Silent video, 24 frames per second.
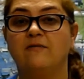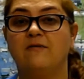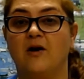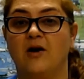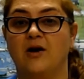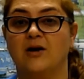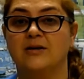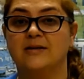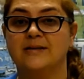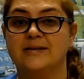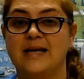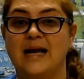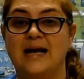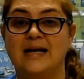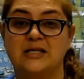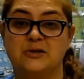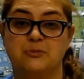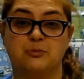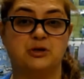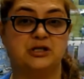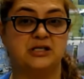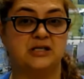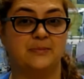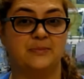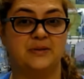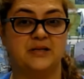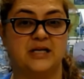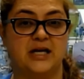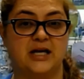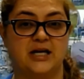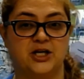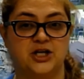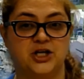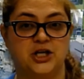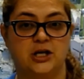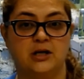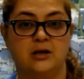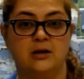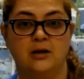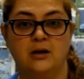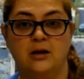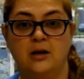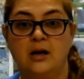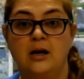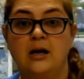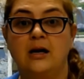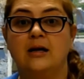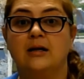falls as precipitation,
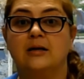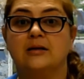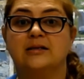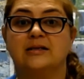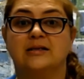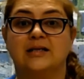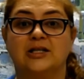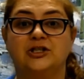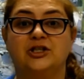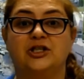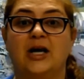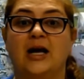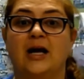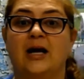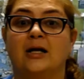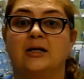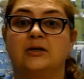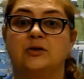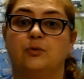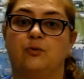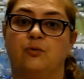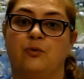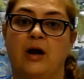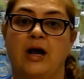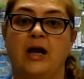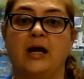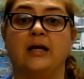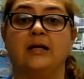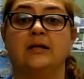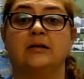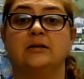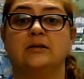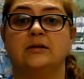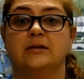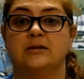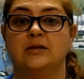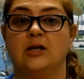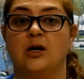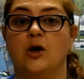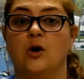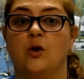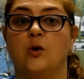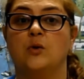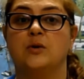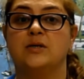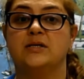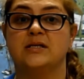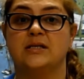such as rain,
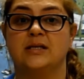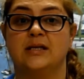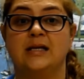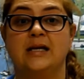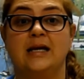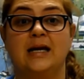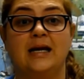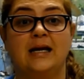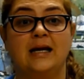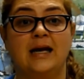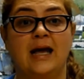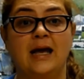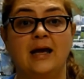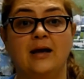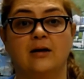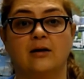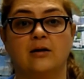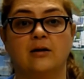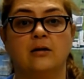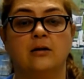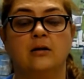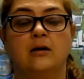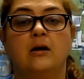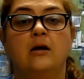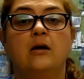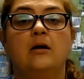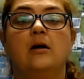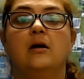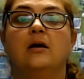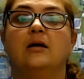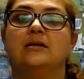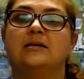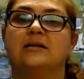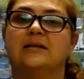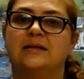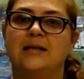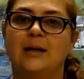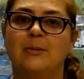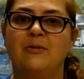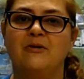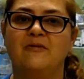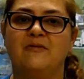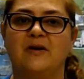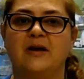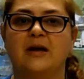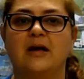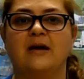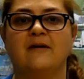snow, sleet, and hail, some
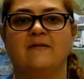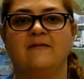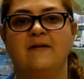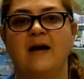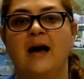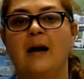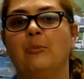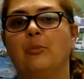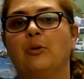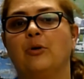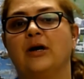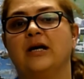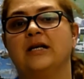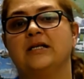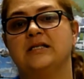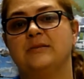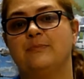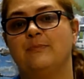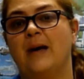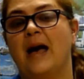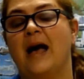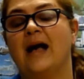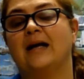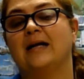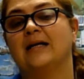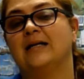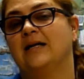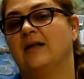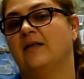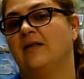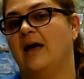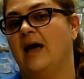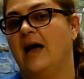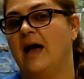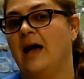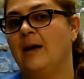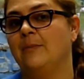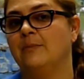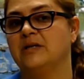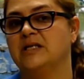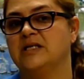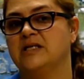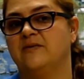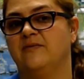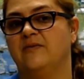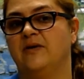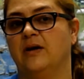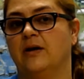of it evaporates back into the
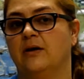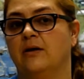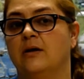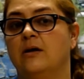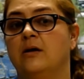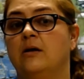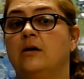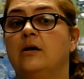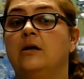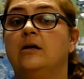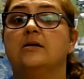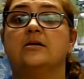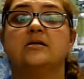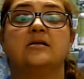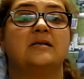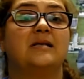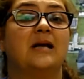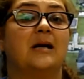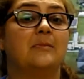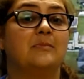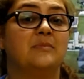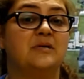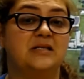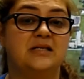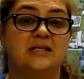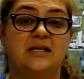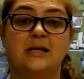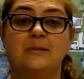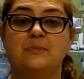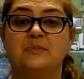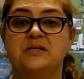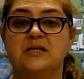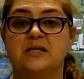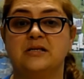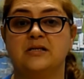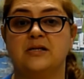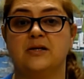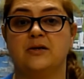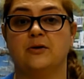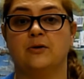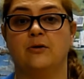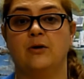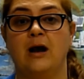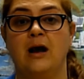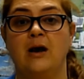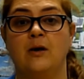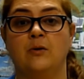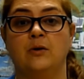atmosphere, some seeps into the
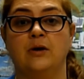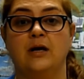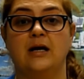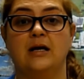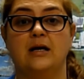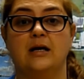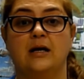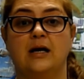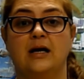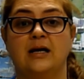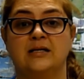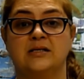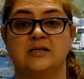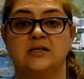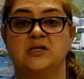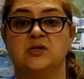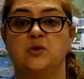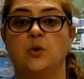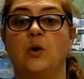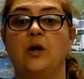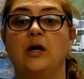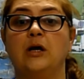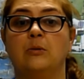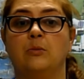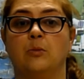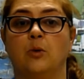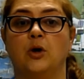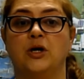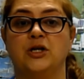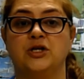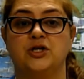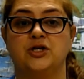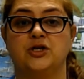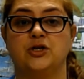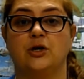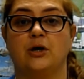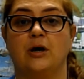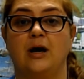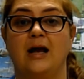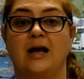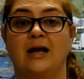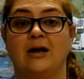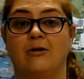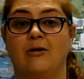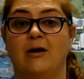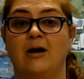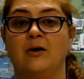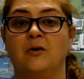ground as soil moisture
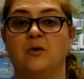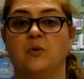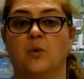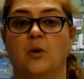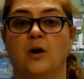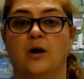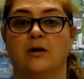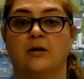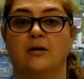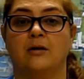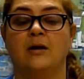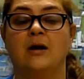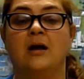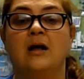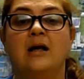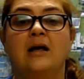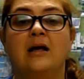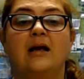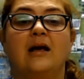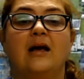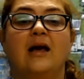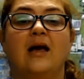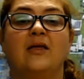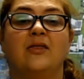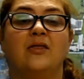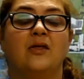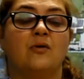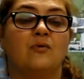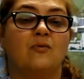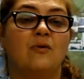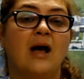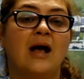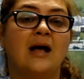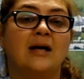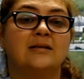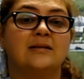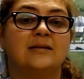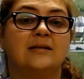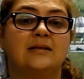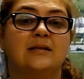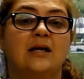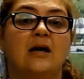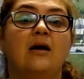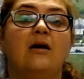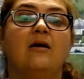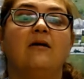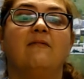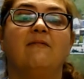and groundwater, and the rest
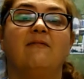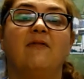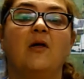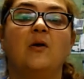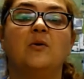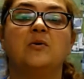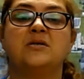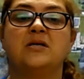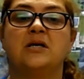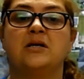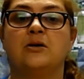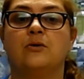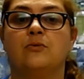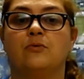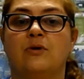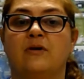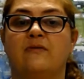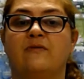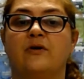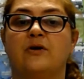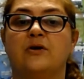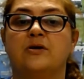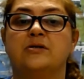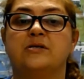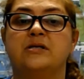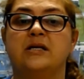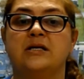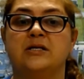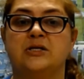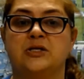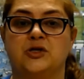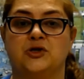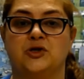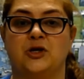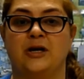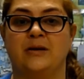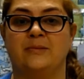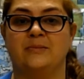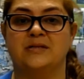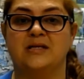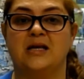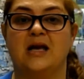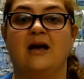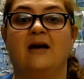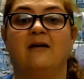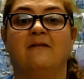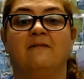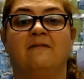flows into rivers and streams,
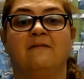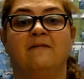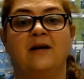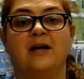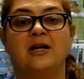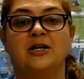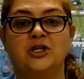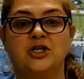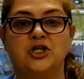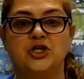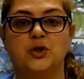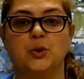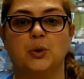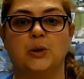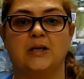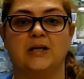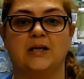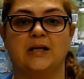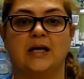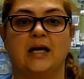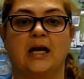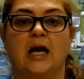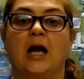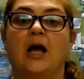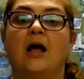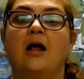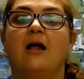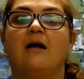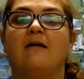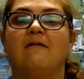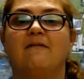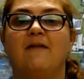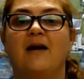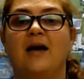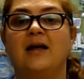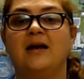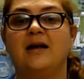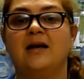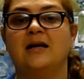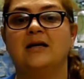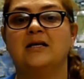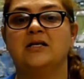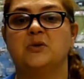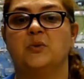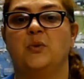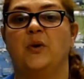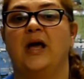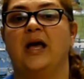eventually finding
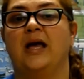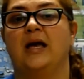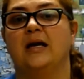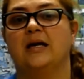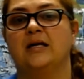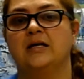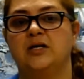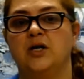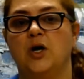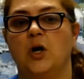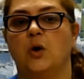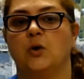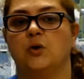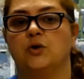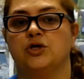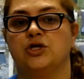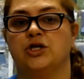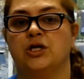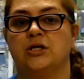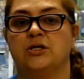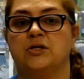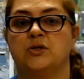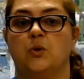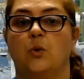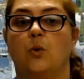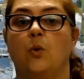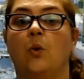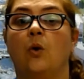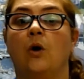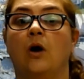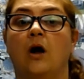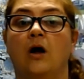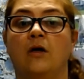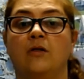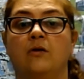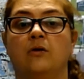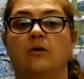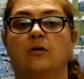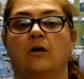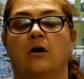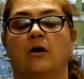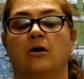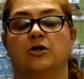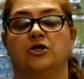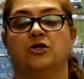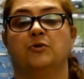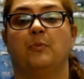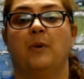its way into oceans or other
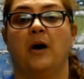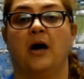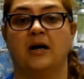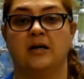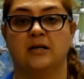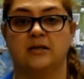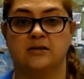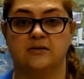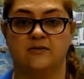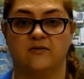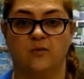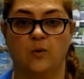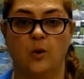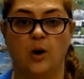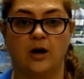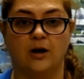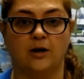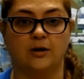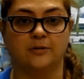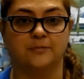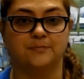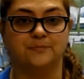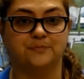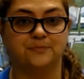large bodies of water.